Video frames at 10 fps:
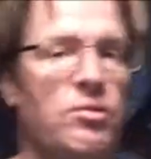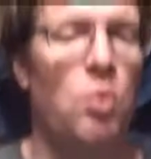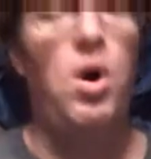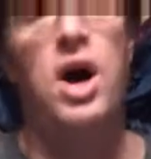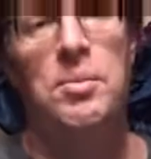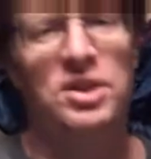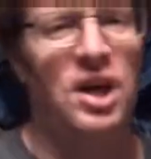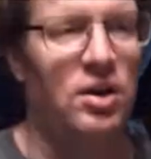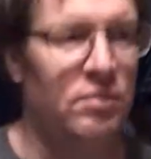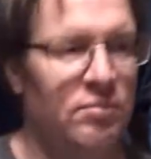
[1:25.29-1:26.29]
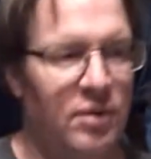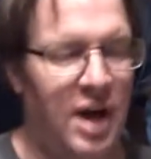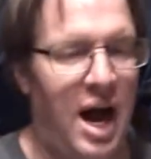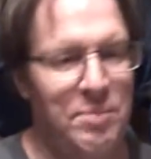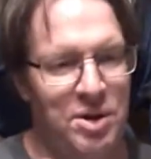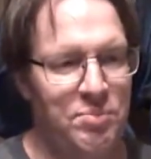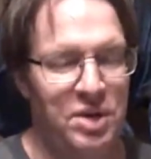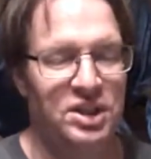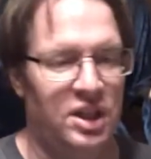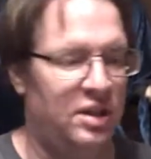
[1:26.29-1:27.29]
Well, I was not I've been
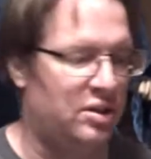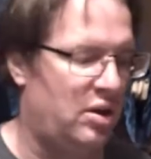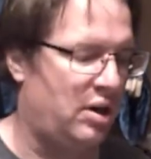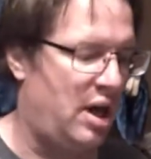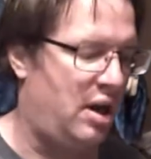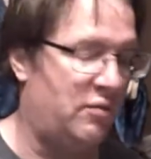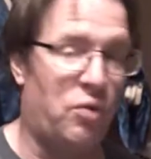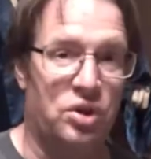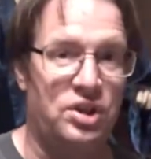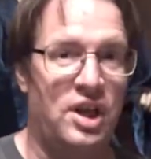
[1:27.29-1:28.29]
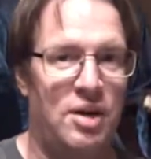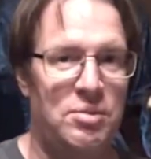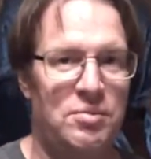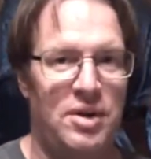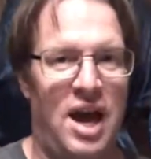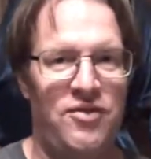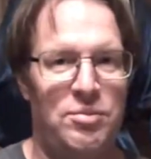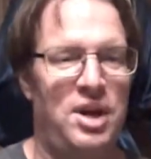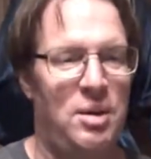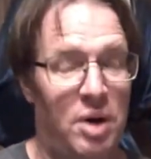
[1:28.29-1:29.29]
busy, so I, unfortunately I've haven't
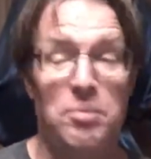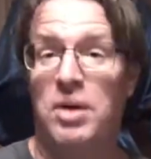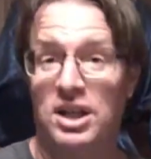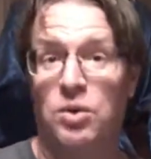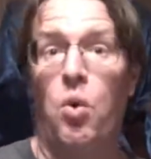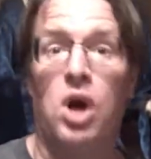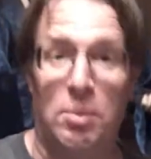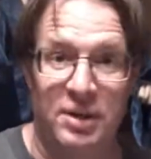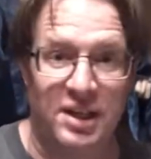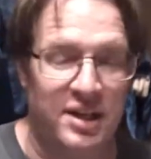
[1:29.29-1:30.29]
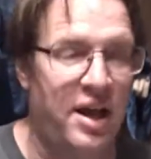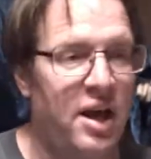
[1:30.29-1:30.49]
been able. I actually woke up late today.